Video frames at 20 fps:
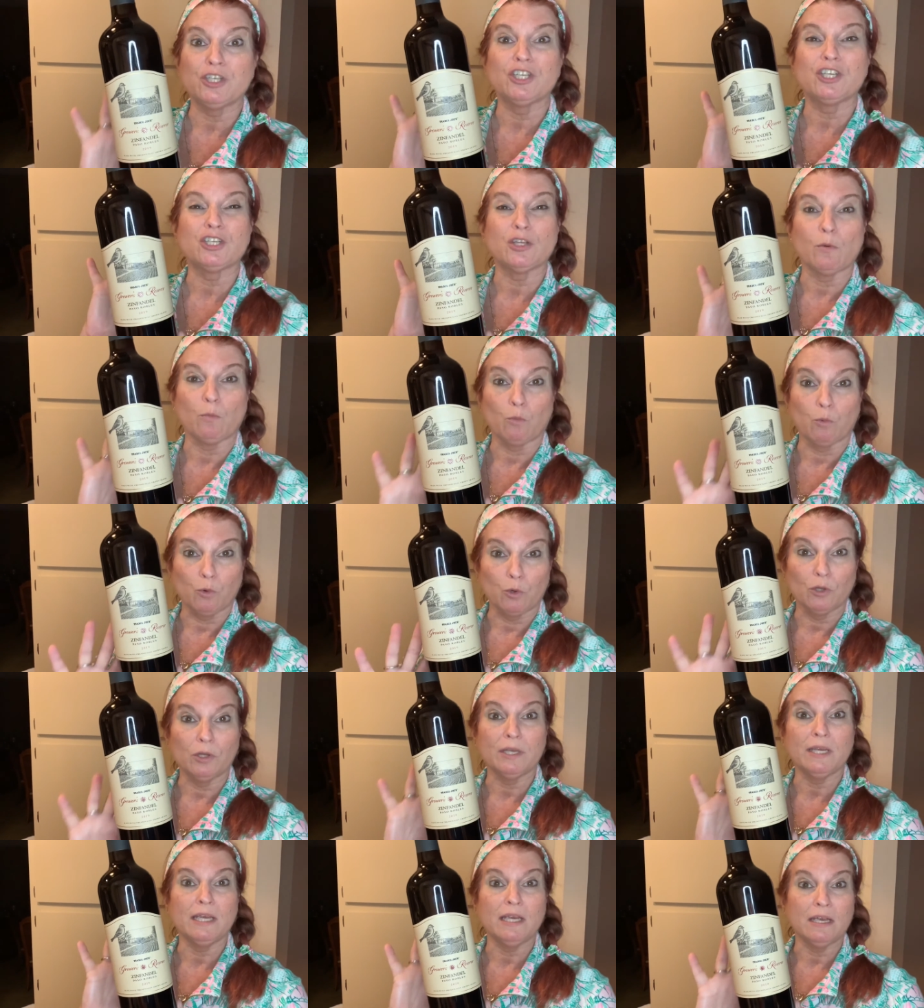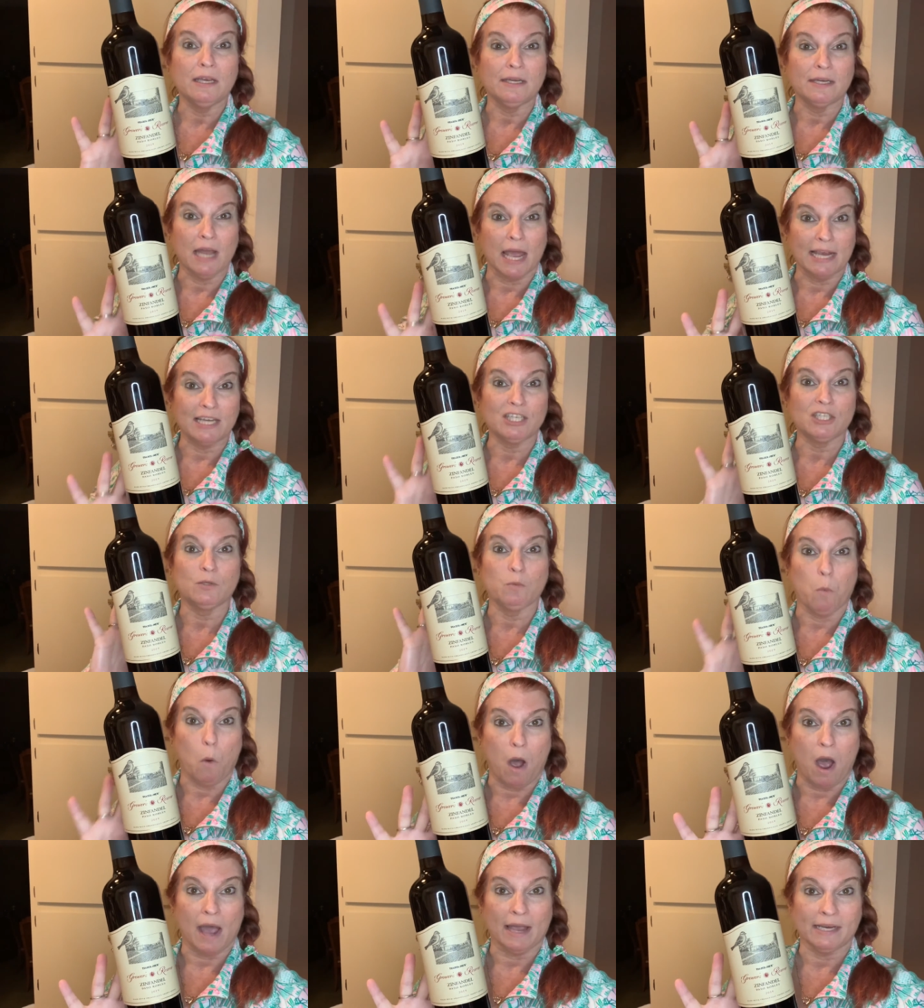some really nice
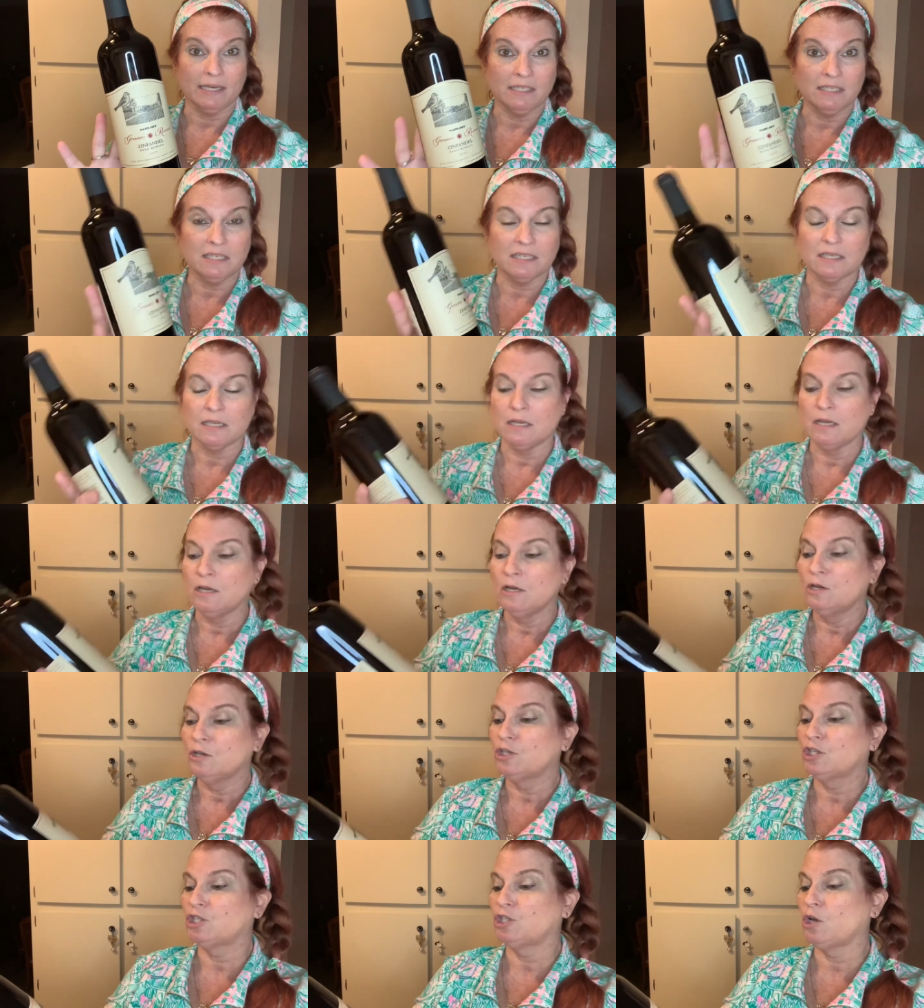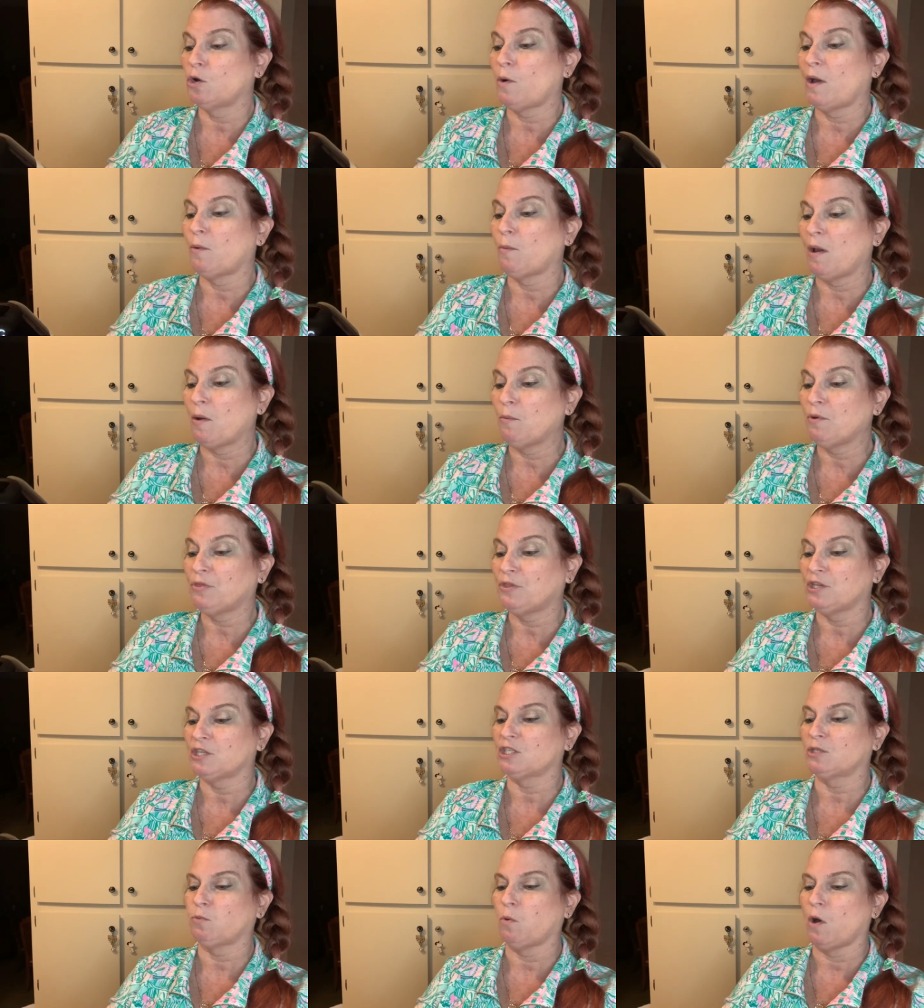wines. So I went with
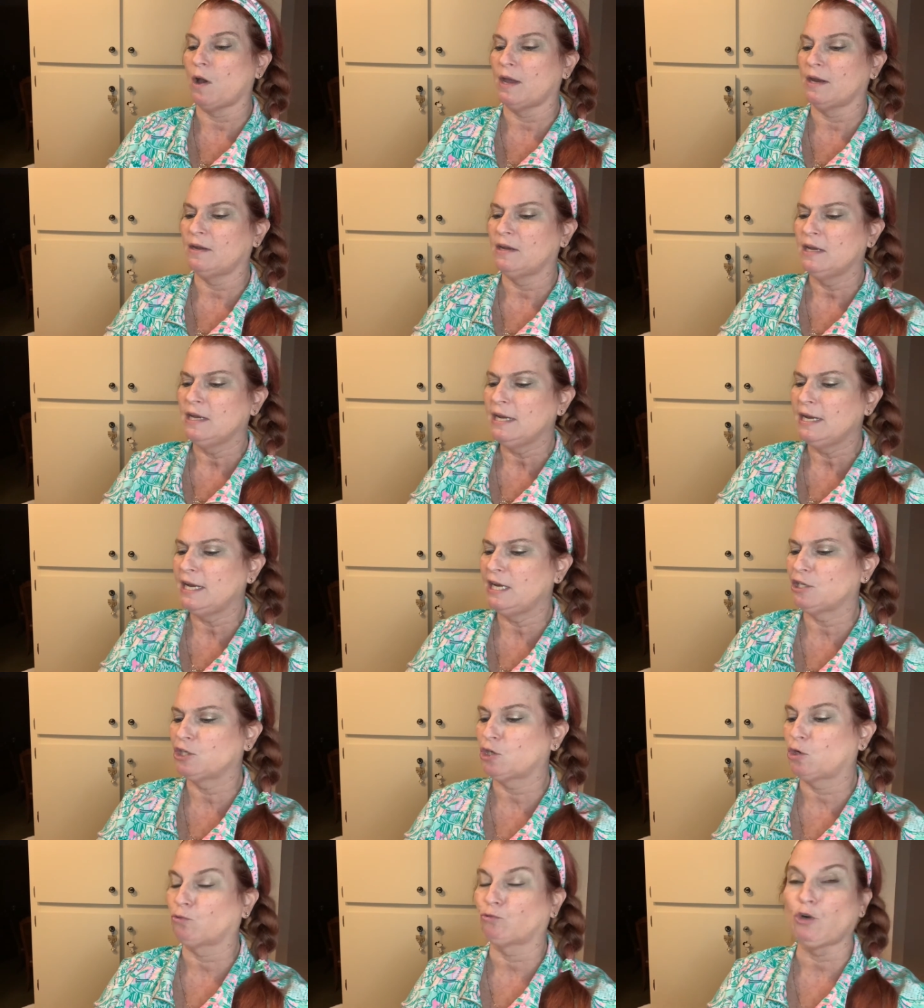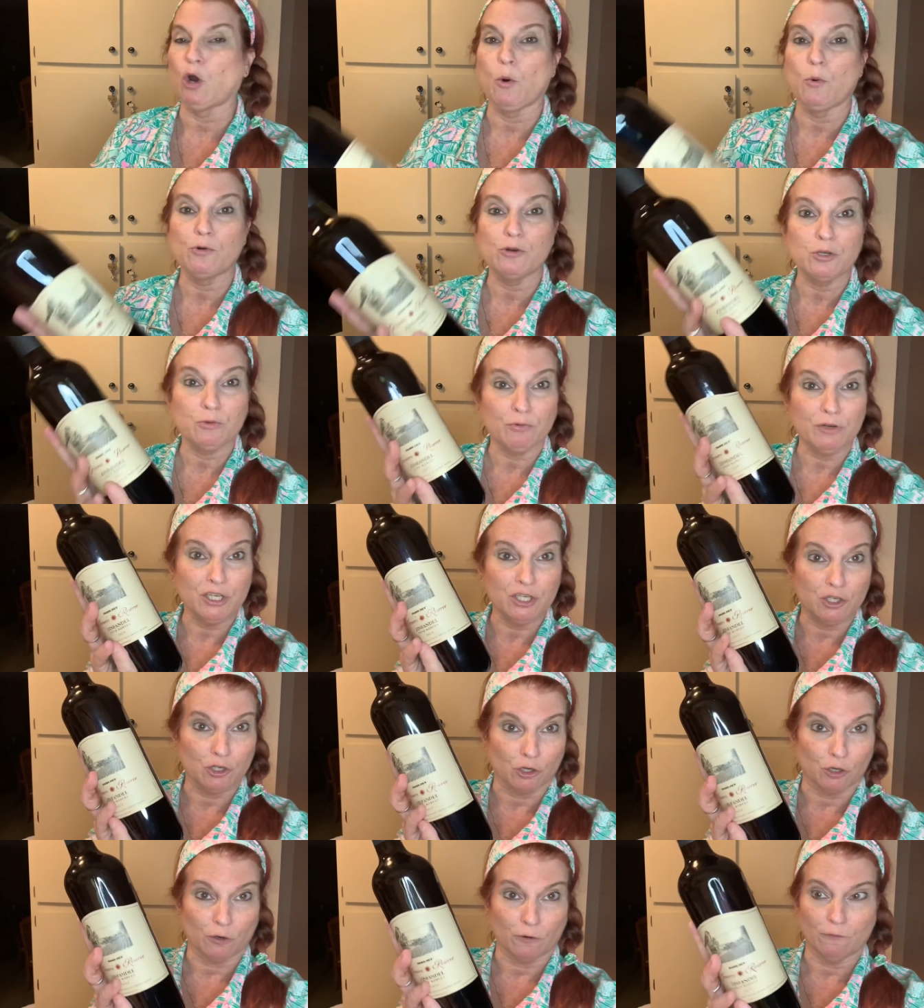this one. It's Growers
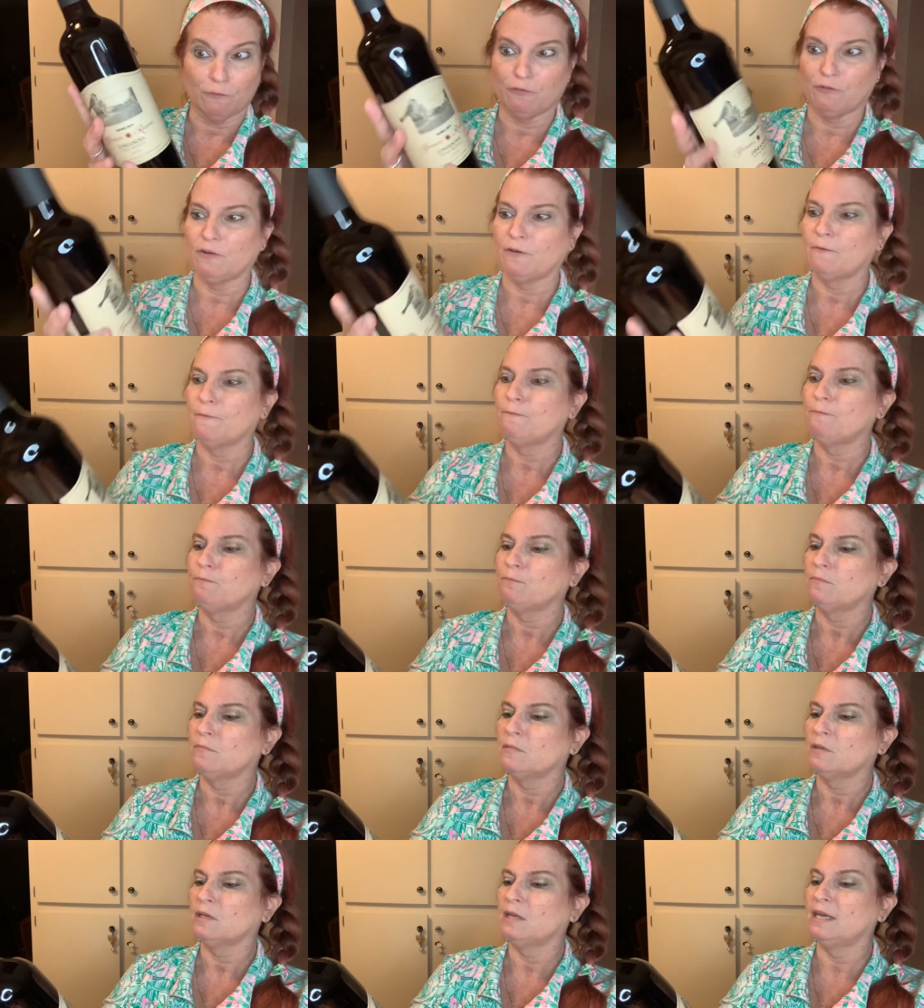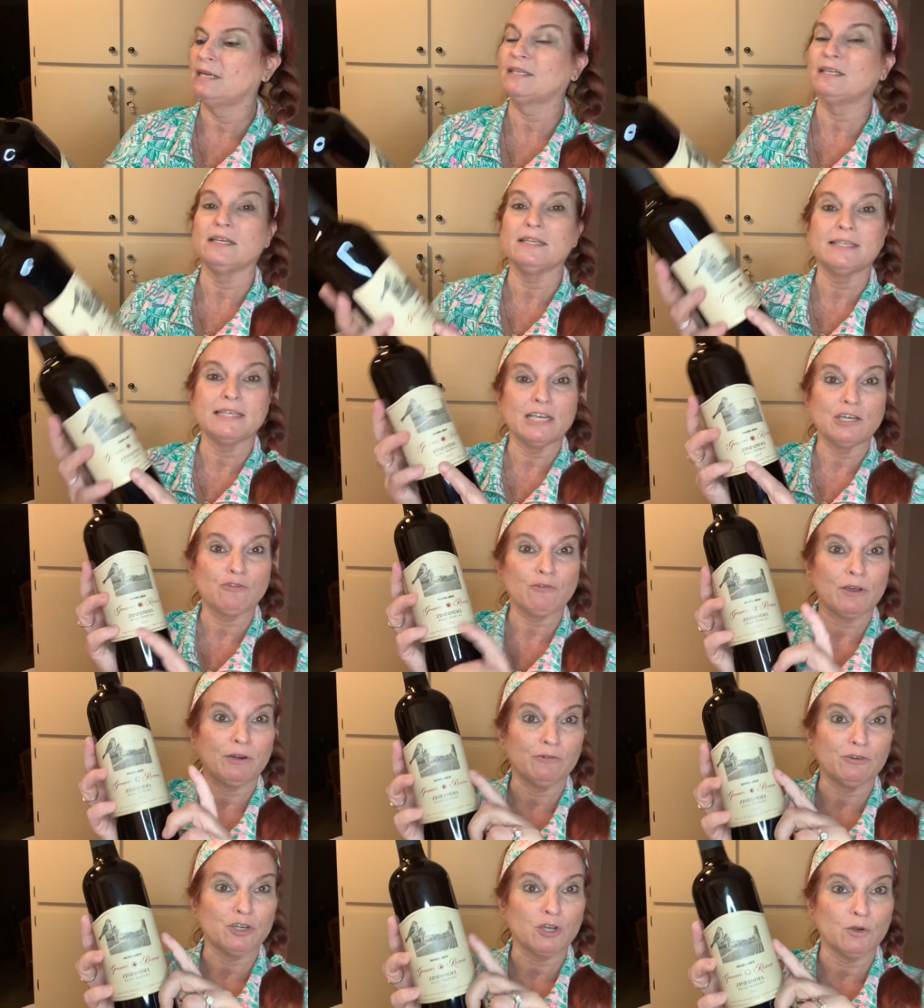Reserve. It does say
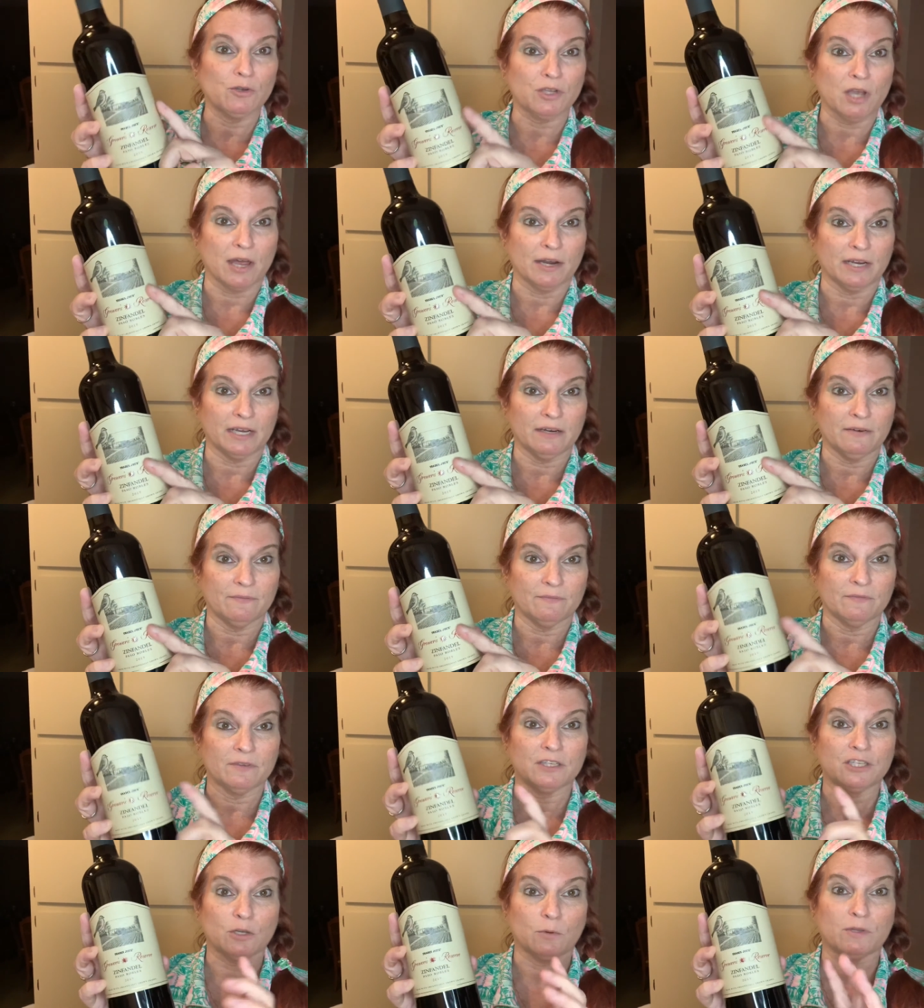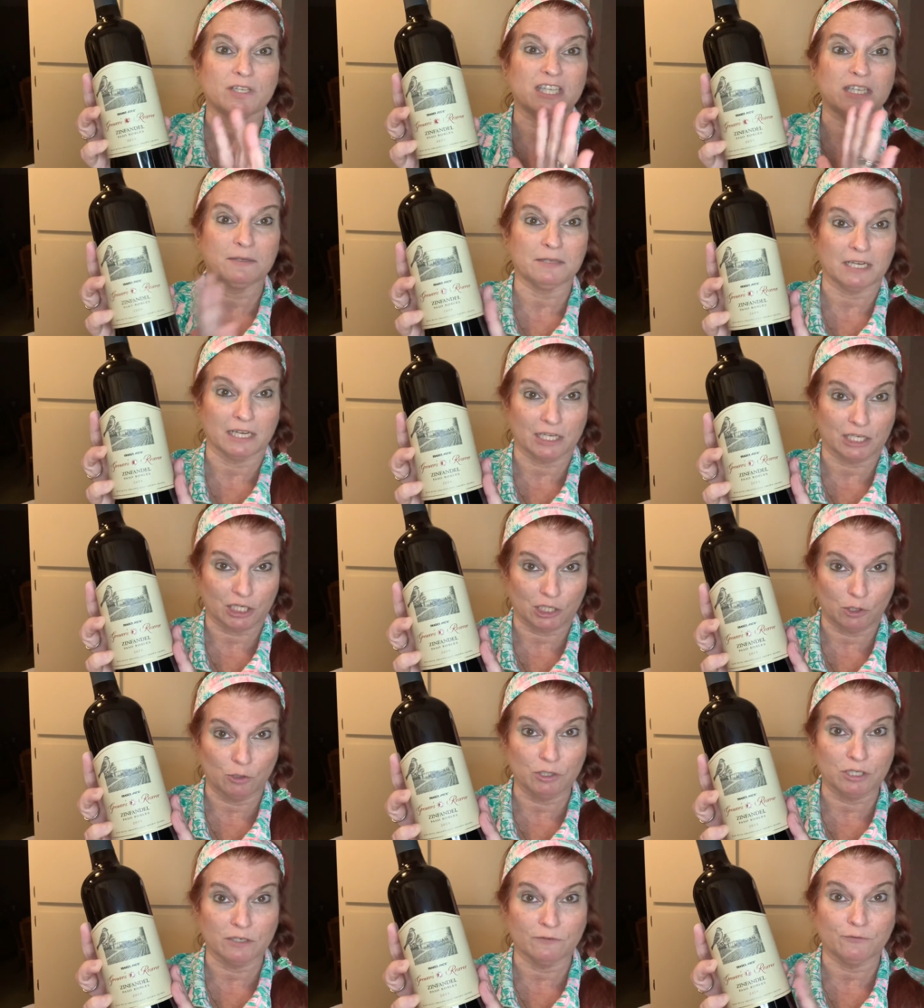Trader Joe's on it, so it's
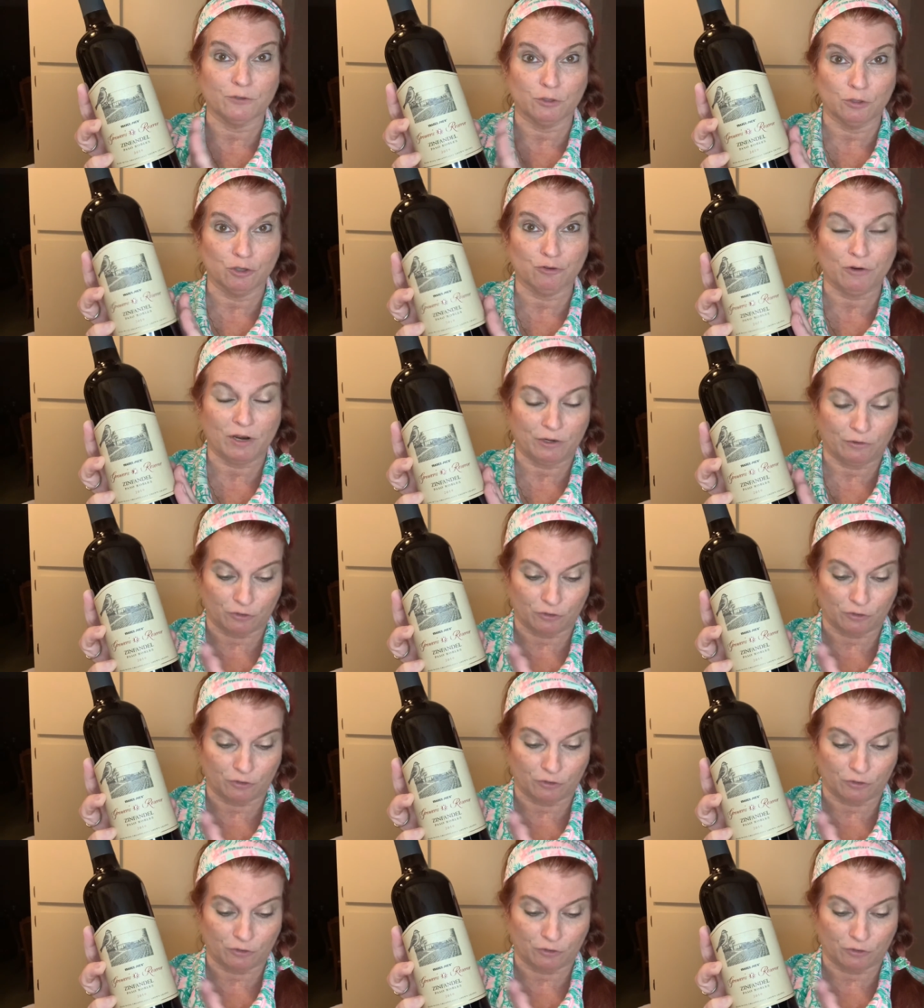exclusive to Trader